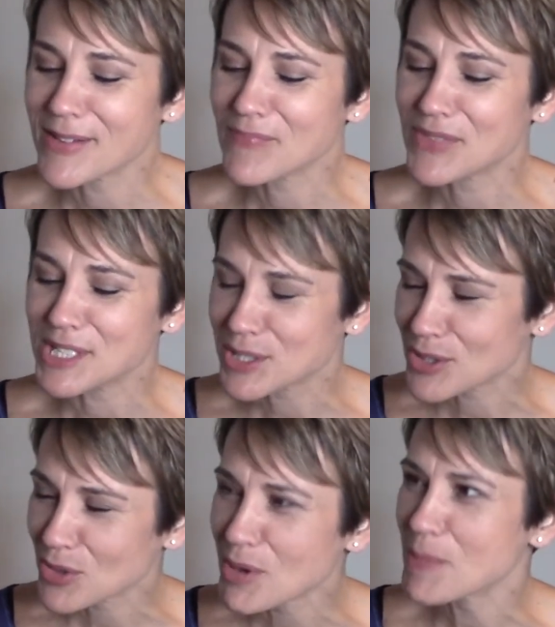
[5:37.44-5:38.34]
These
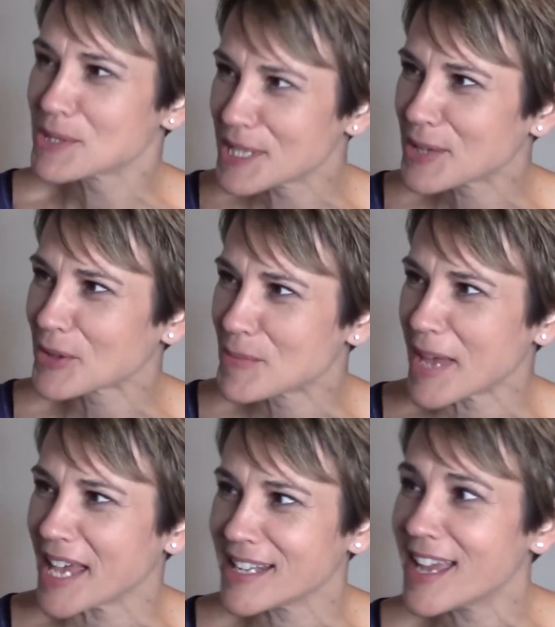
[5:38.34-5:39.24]
three particular
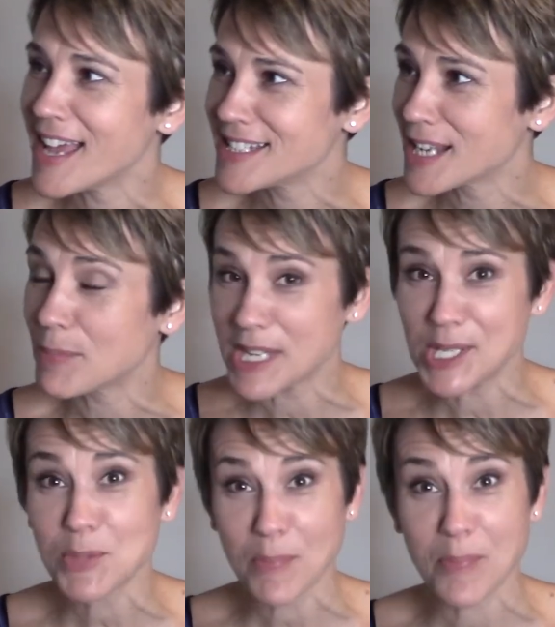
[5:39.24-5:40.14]
men ended up
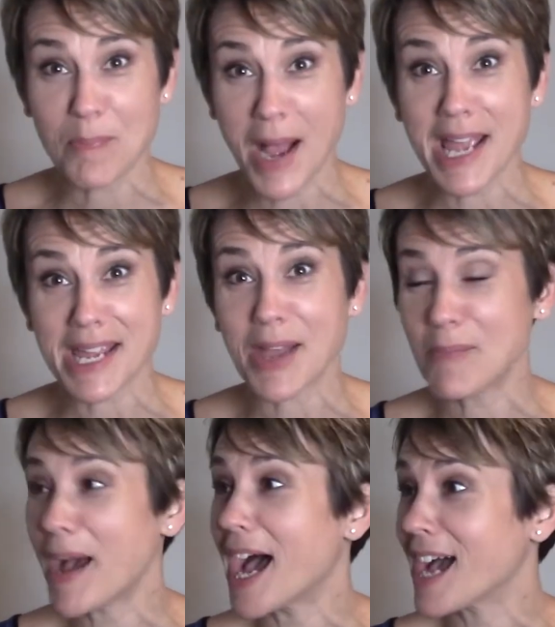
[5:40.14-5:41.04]
each buying a
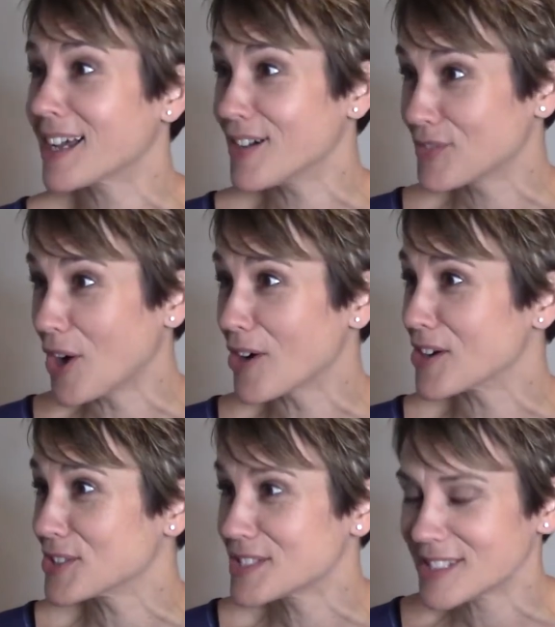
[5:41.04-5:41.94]
pack of
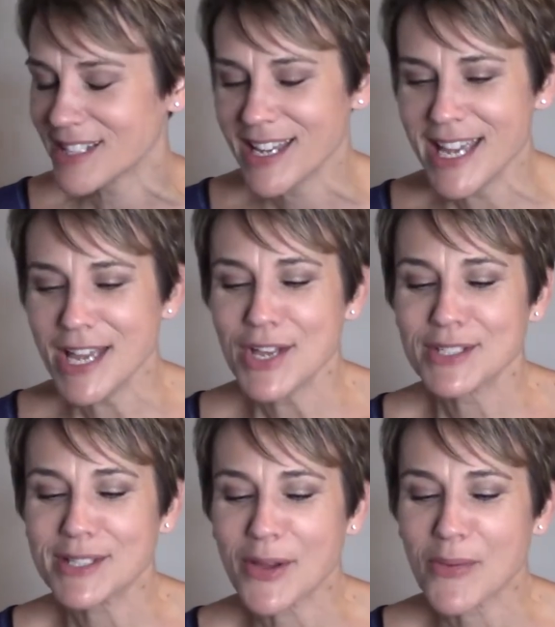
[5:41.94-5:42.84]
cards. Mm-hmm.
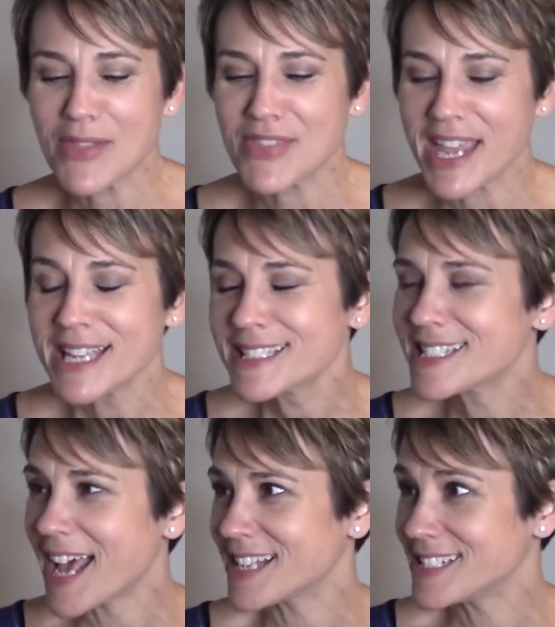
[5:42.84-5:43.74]
So they
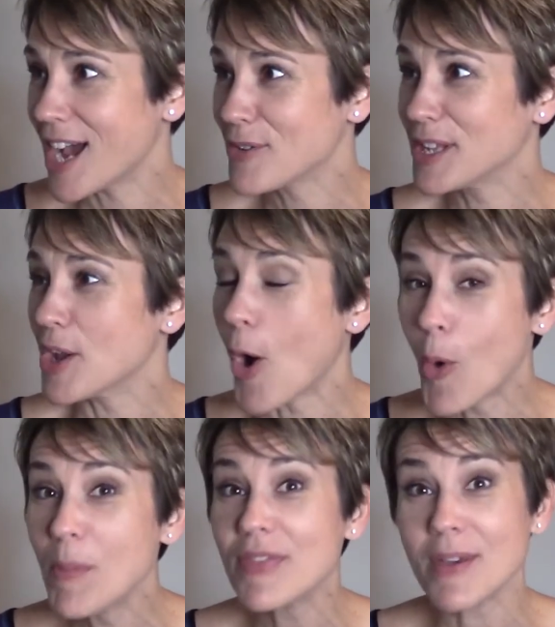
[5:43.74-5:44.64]
sat down and
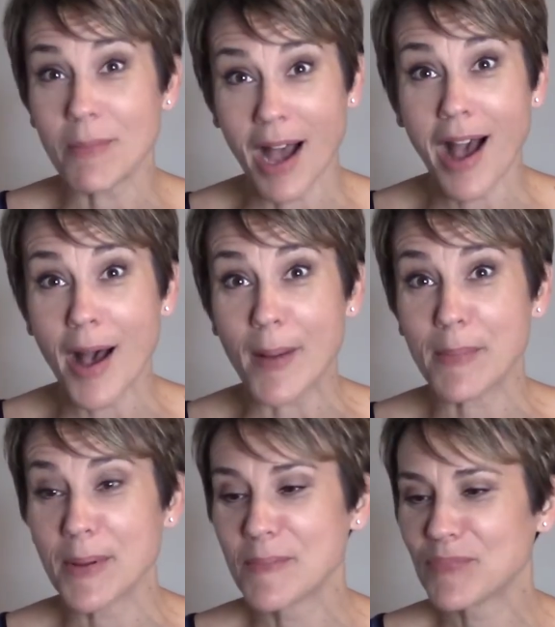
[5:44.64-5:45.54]
opened them up
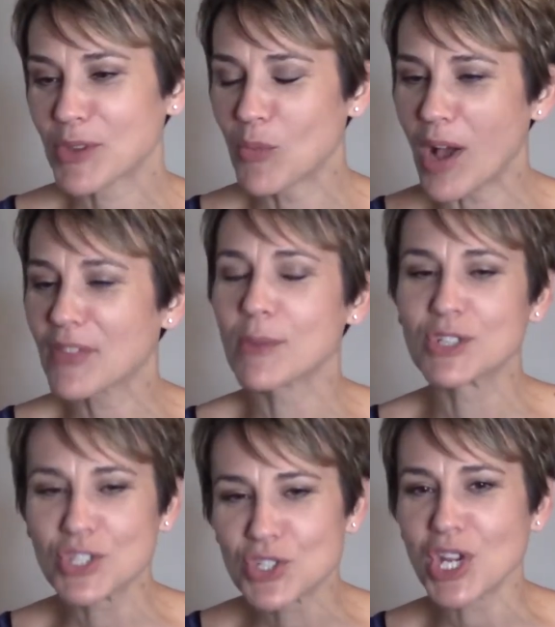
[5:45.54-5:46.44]
while they were
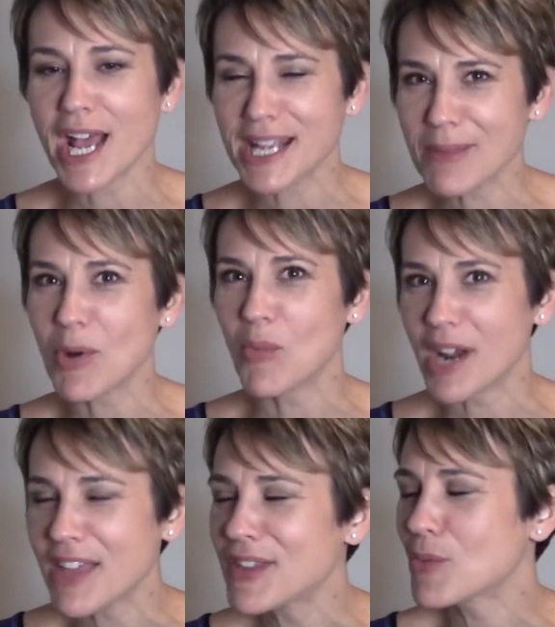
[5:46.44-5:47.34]
just chatting. But one,
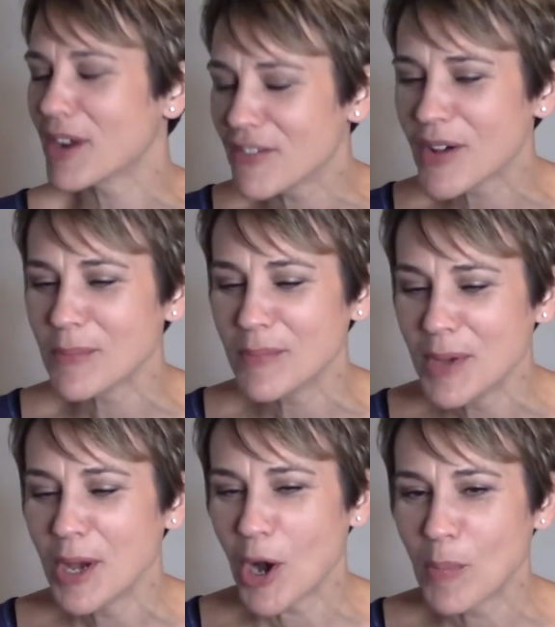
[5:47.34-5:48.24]
I think one of them
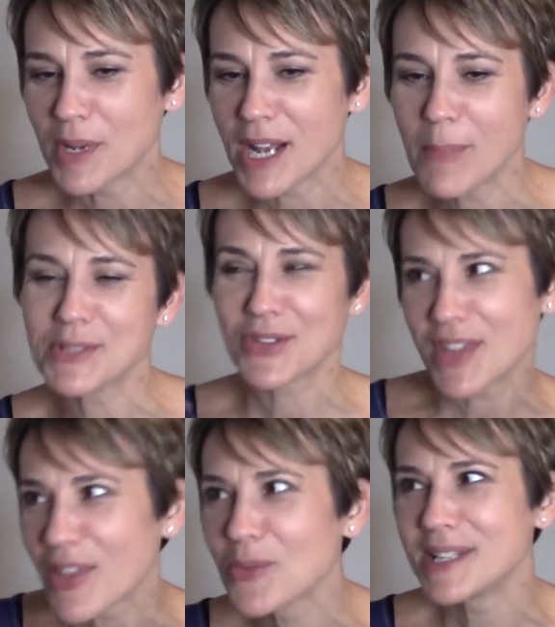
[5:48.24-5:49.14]
opened it up, and so
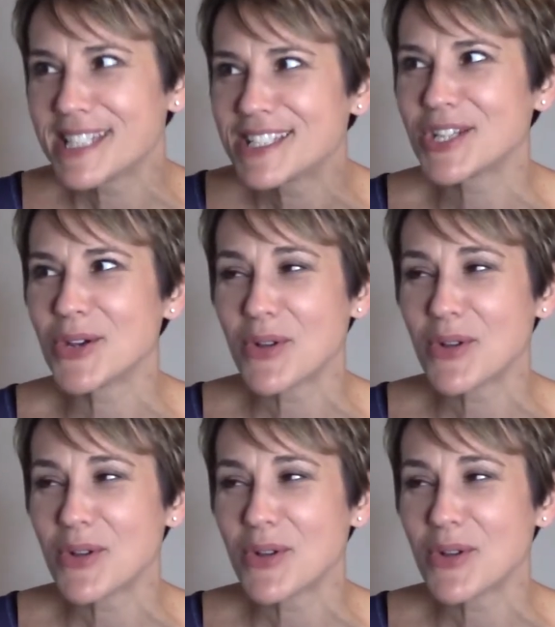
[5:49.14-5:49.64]
the other one did too.